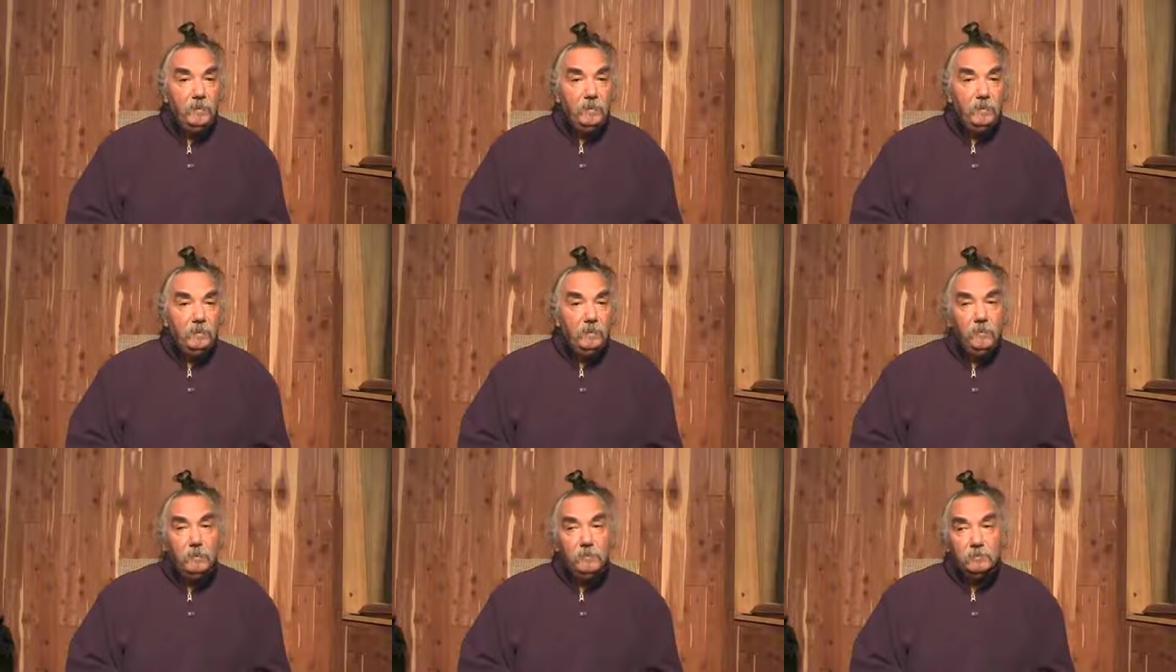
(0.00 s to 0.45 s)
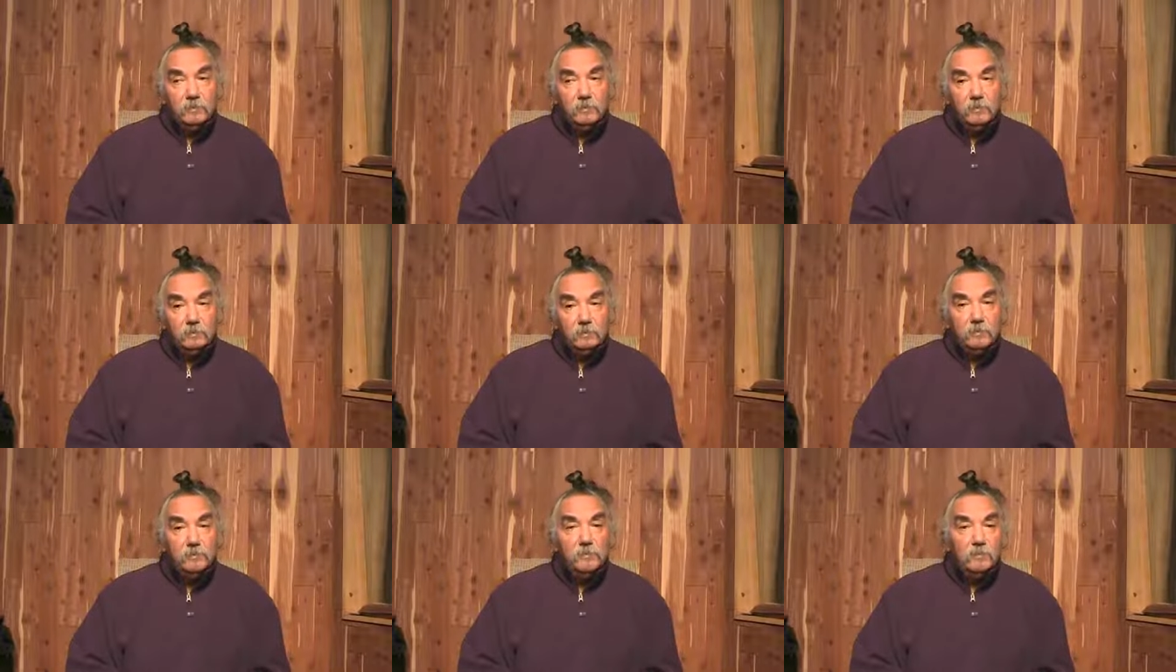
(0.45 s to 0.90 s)
And we have to
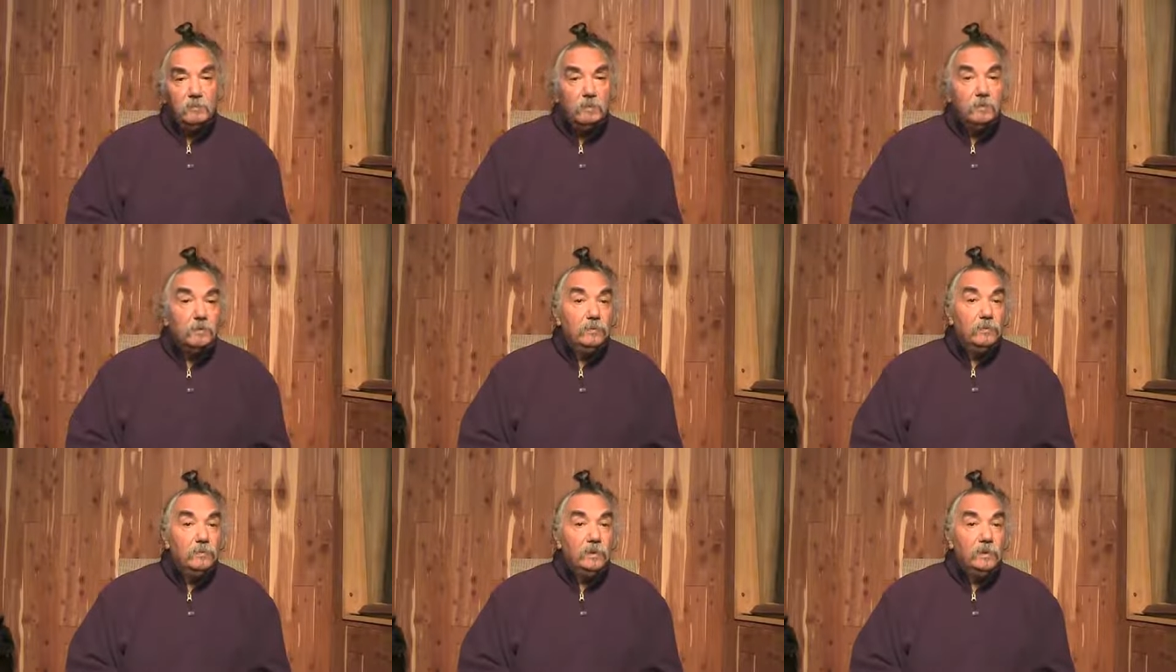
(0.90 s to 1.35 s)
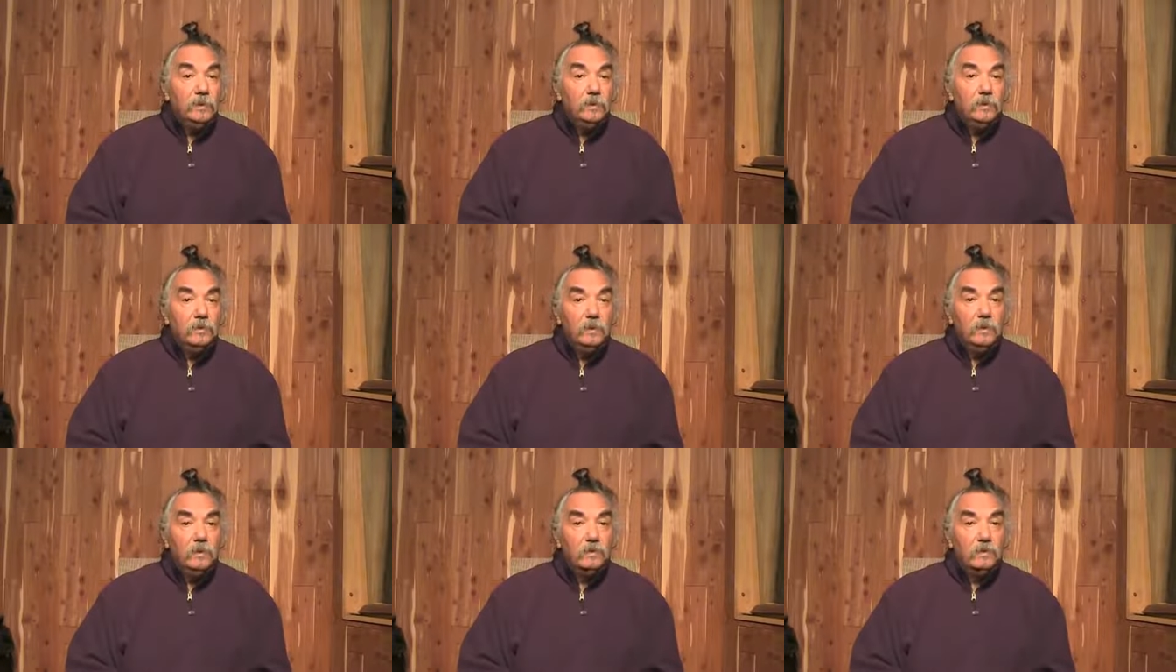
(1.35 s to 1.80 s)
include that
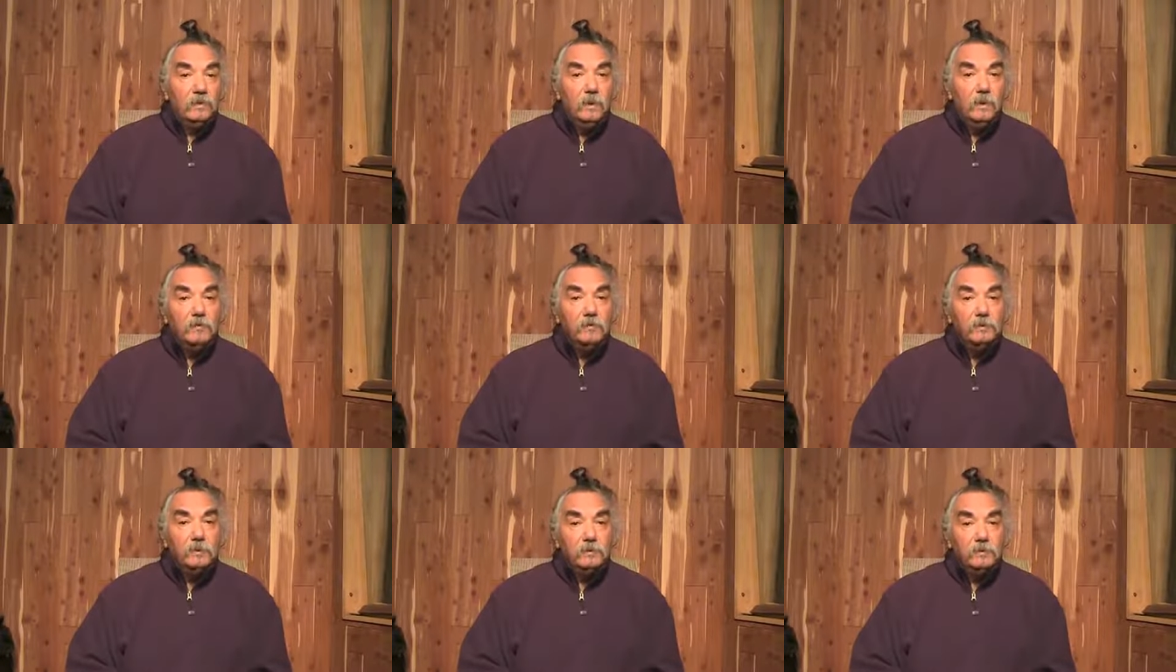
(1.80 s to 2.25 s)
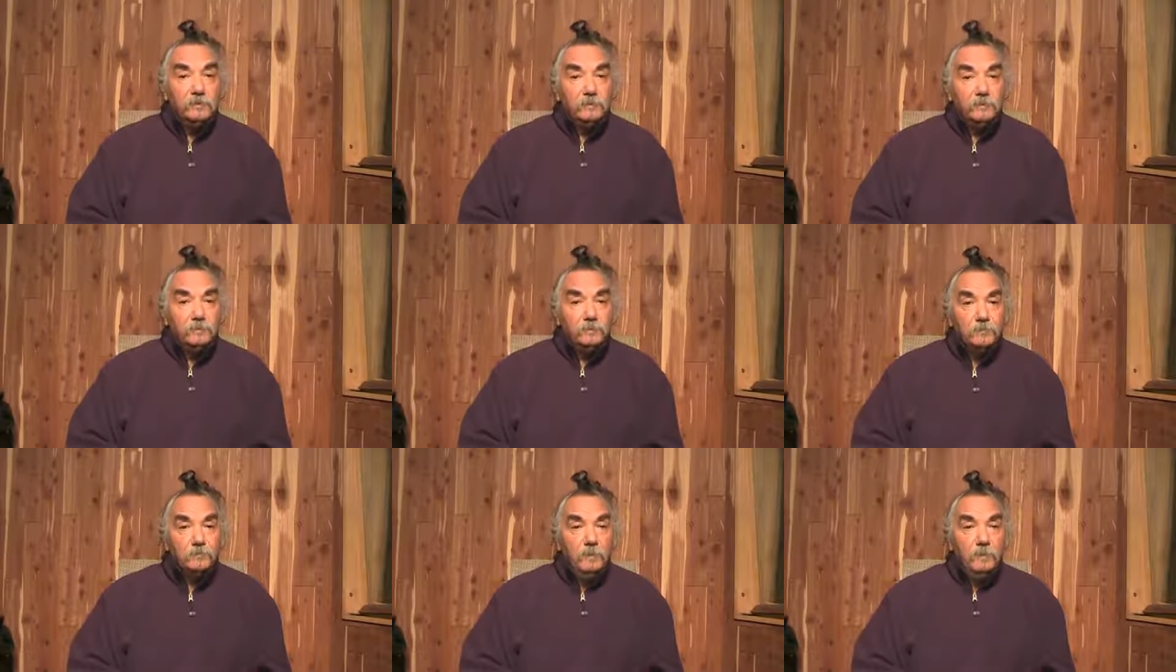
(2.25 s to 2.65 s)
in our conversation.